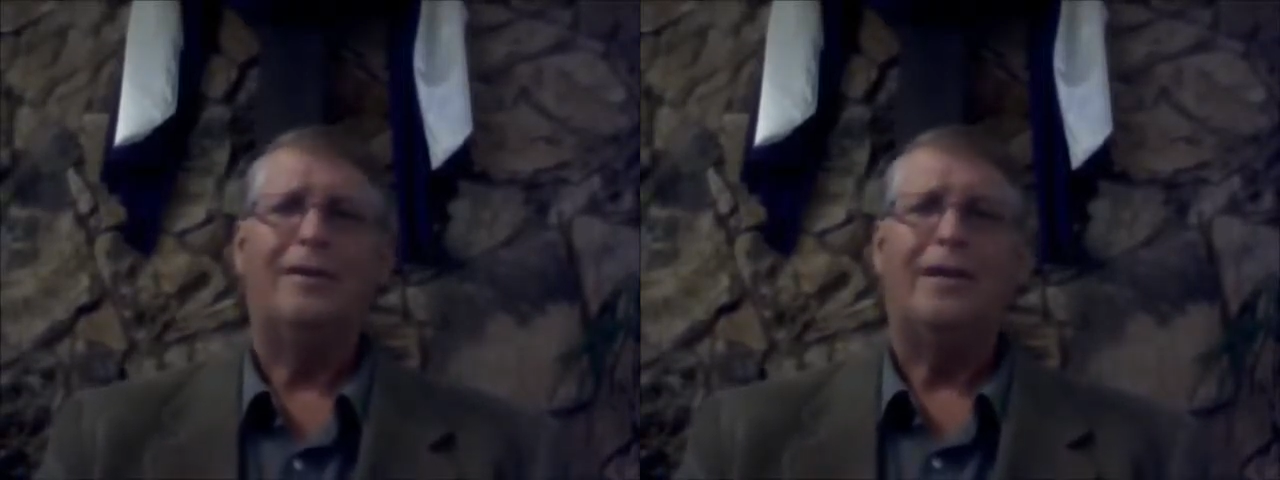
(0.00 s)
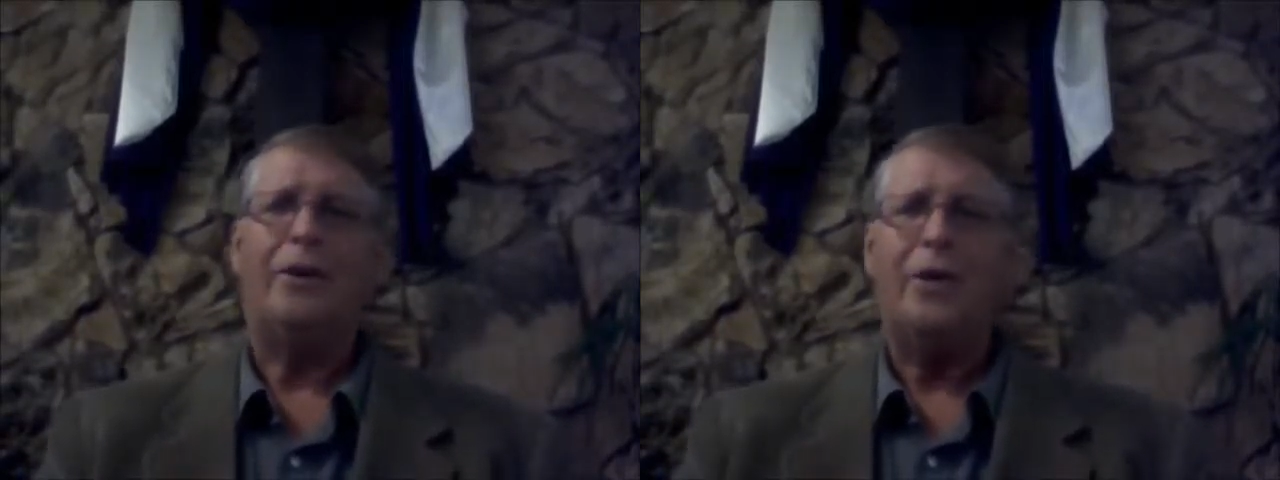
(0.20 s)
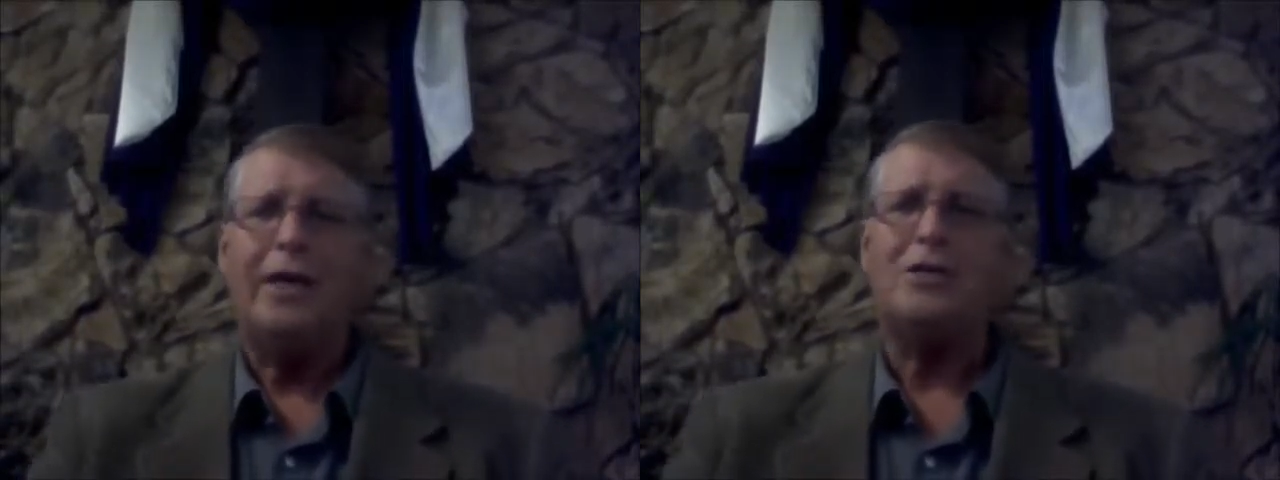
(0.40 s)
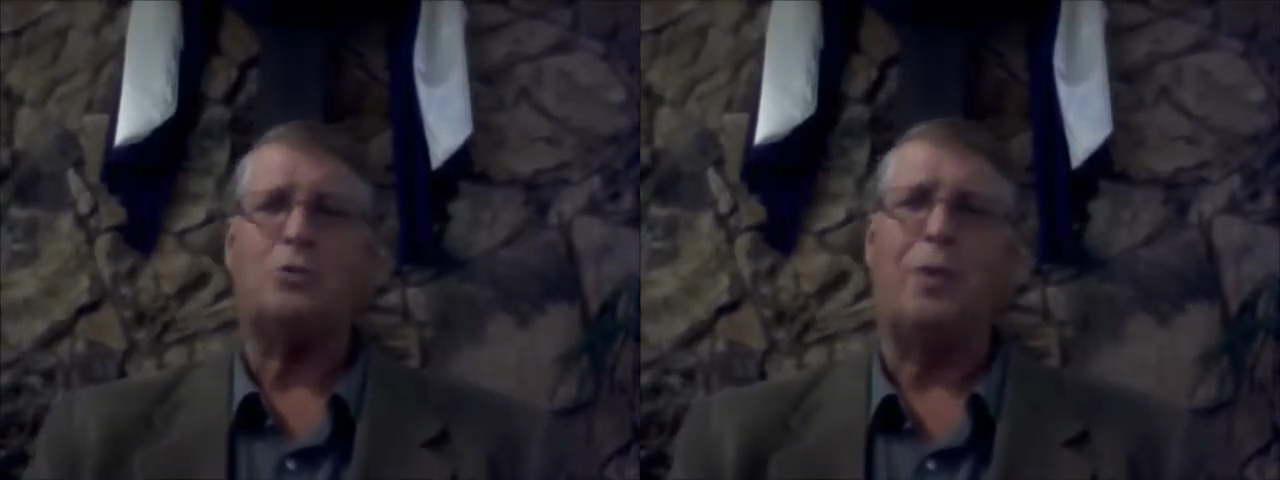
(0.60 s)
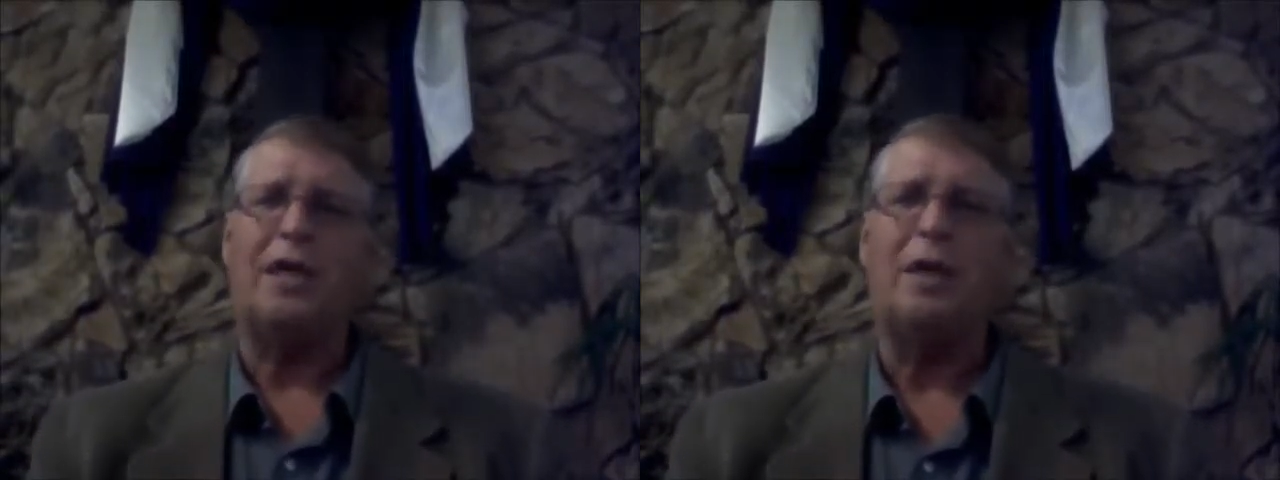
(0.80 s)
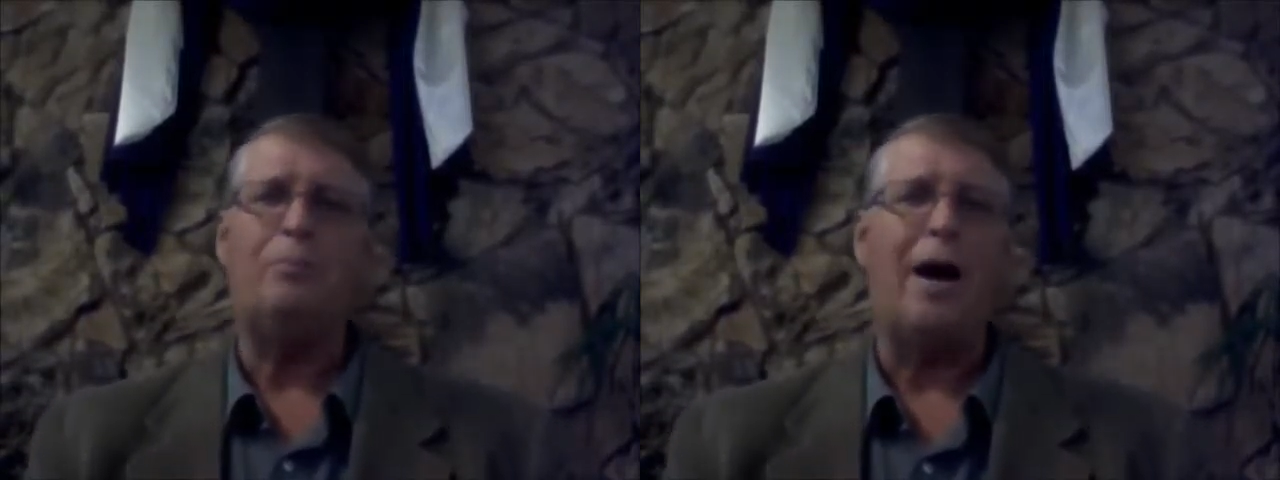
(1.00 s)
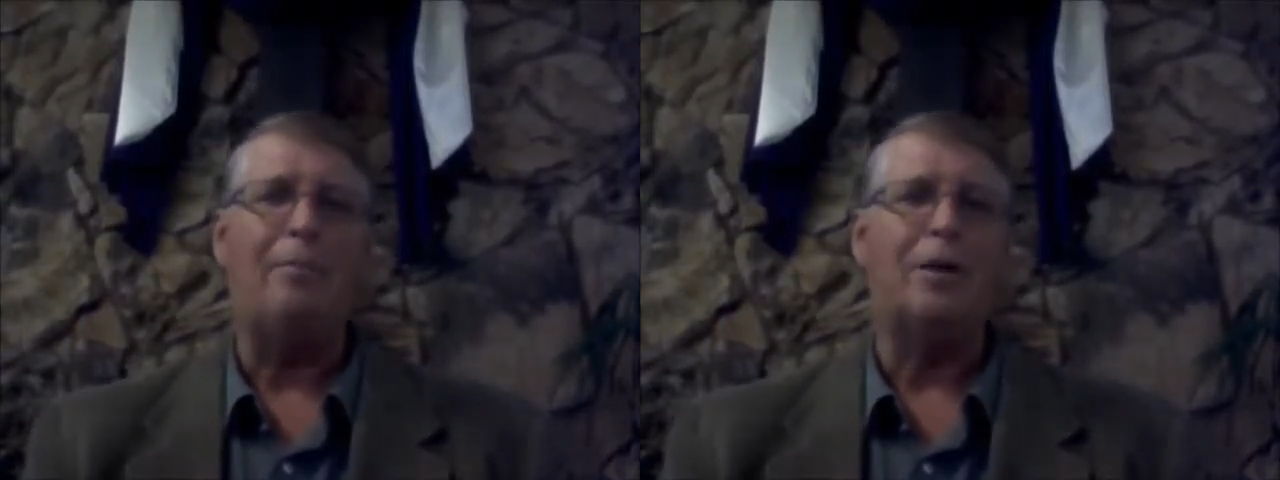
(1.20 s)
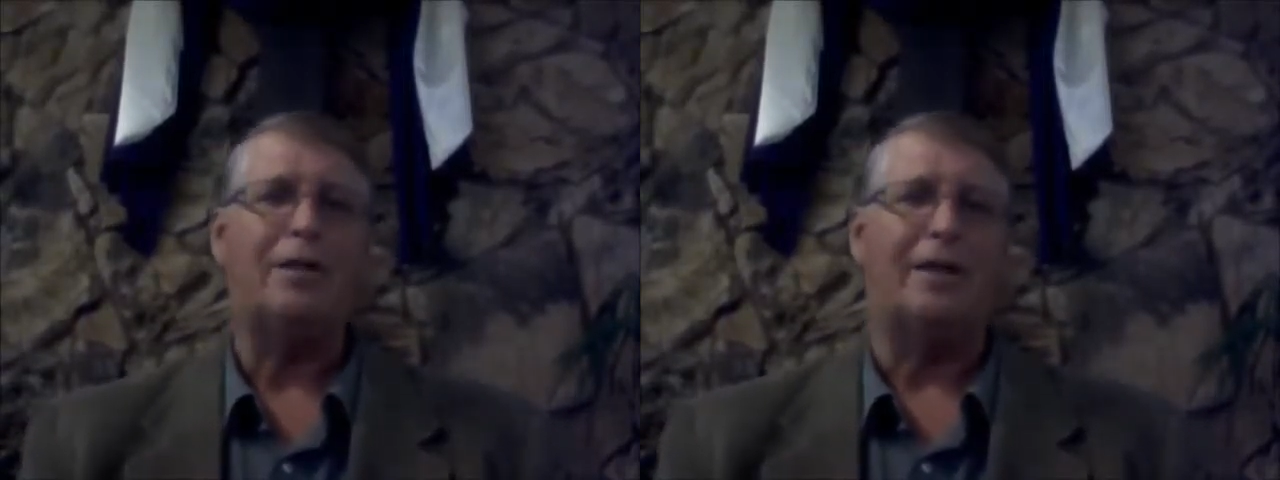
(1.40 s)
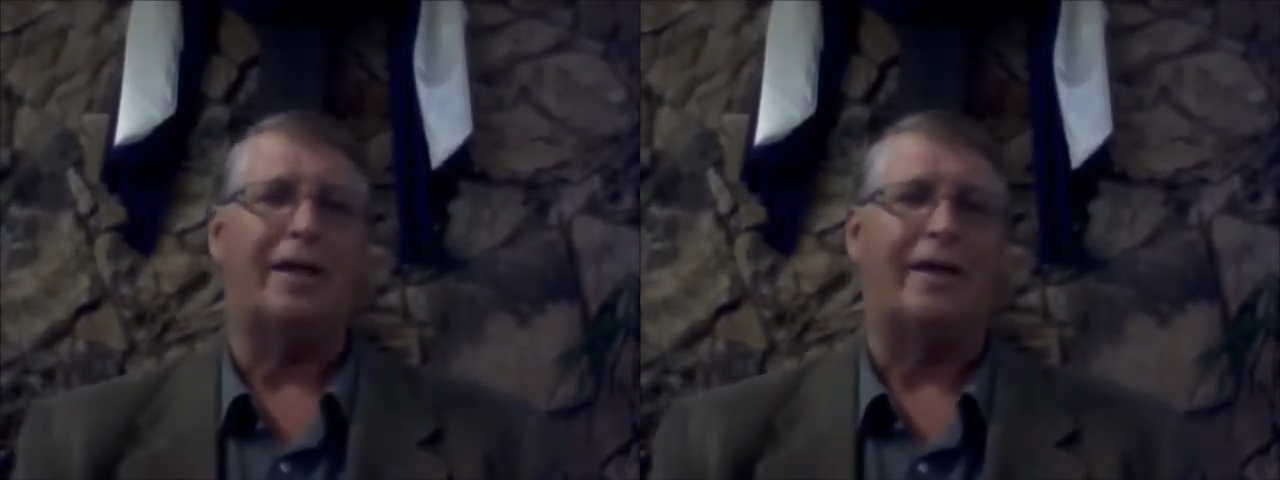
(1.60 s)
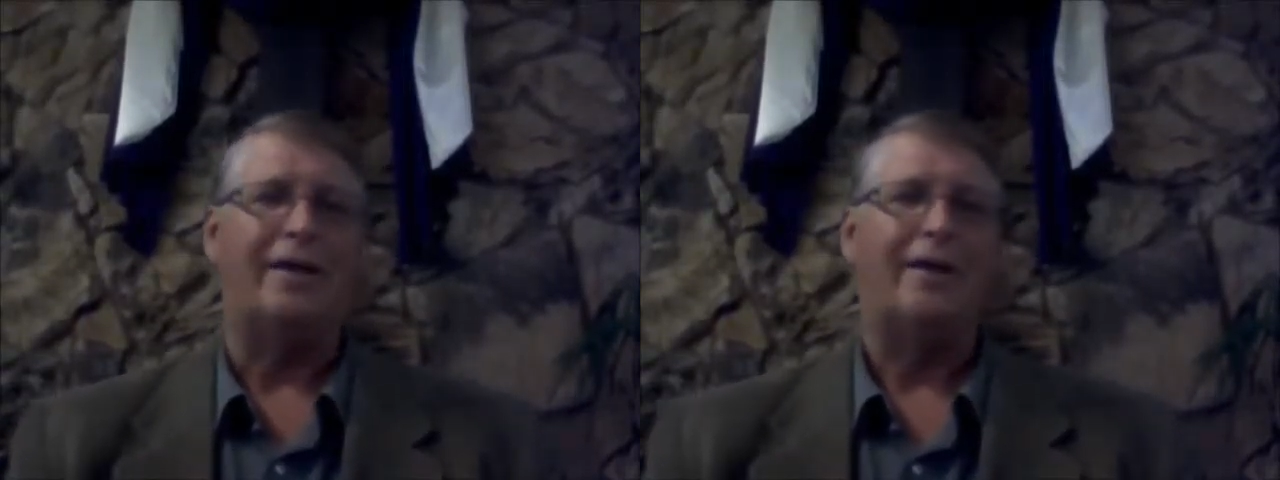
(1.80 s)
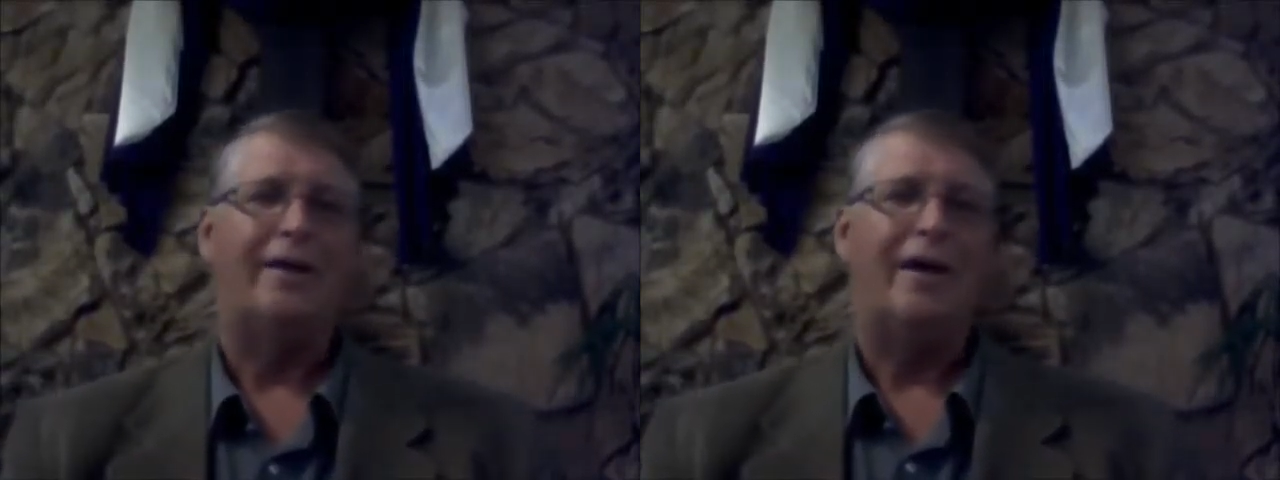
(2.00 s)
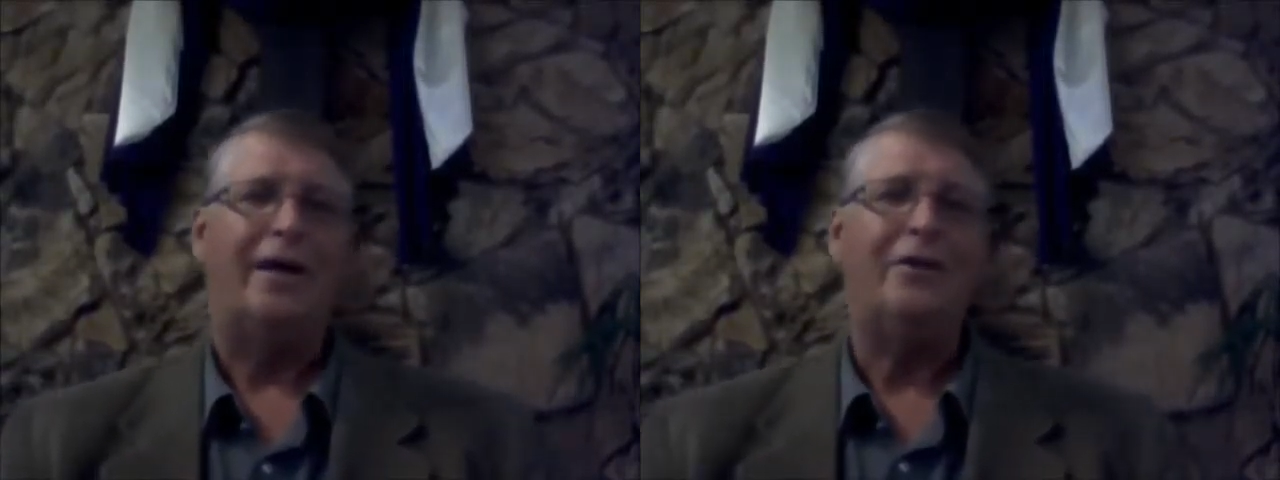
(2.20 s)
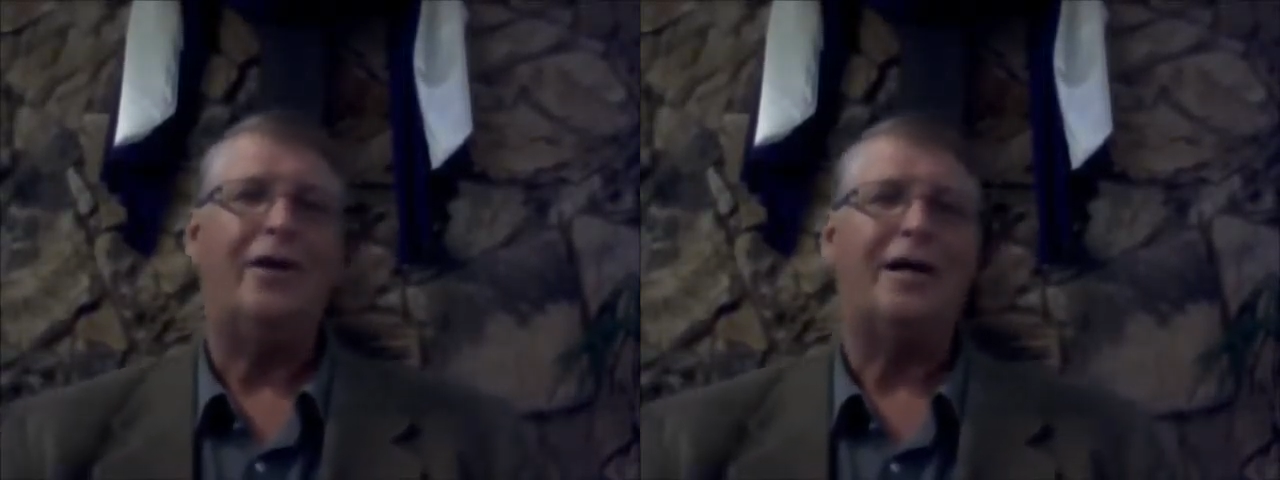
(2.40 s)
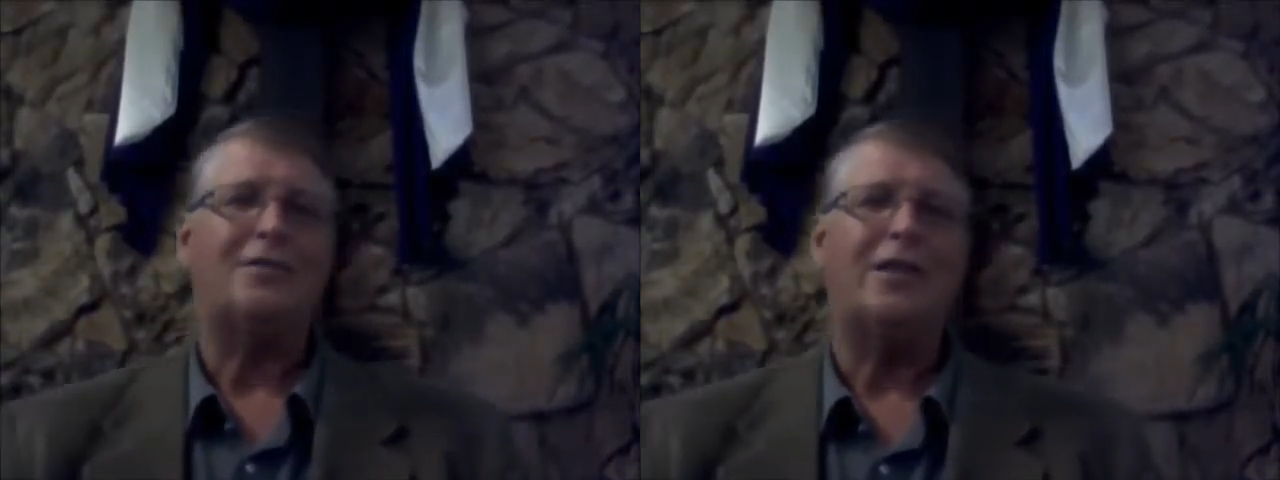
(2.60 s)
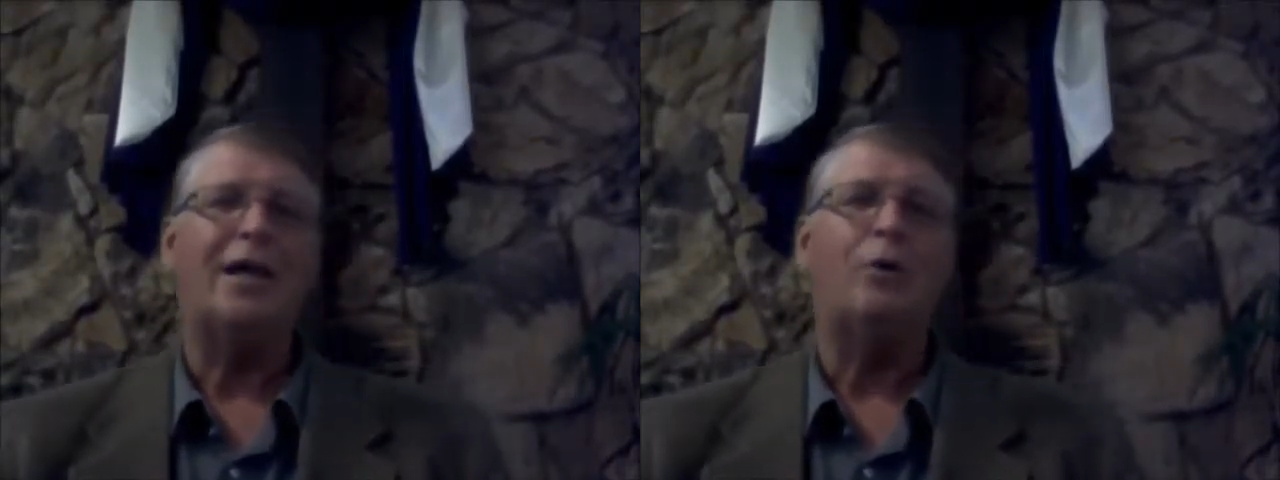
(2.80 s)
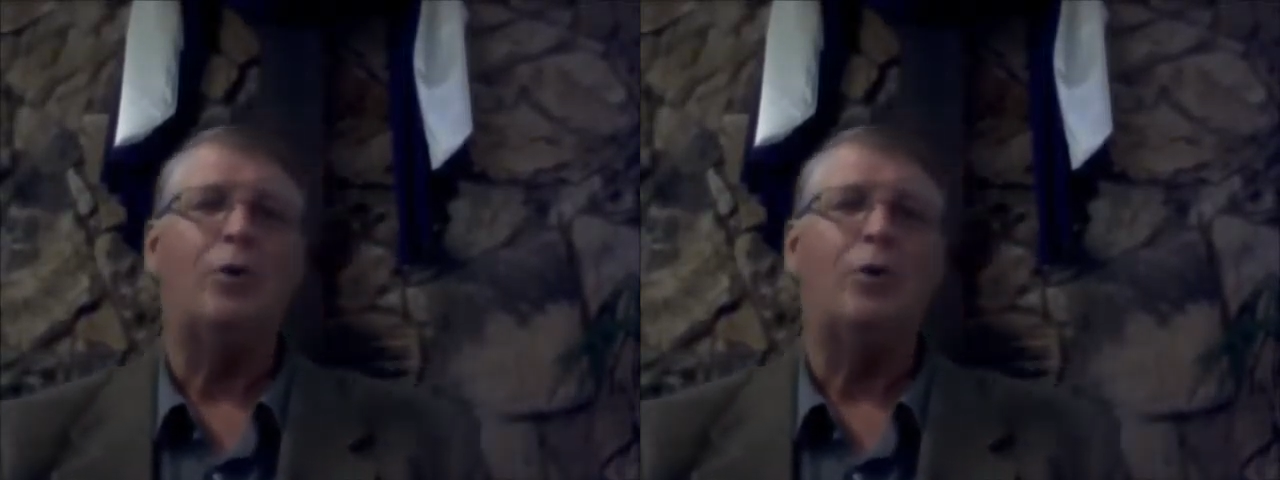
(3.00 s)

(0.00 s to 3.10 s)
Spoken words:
Here he is speaking publicly, and they're not saying a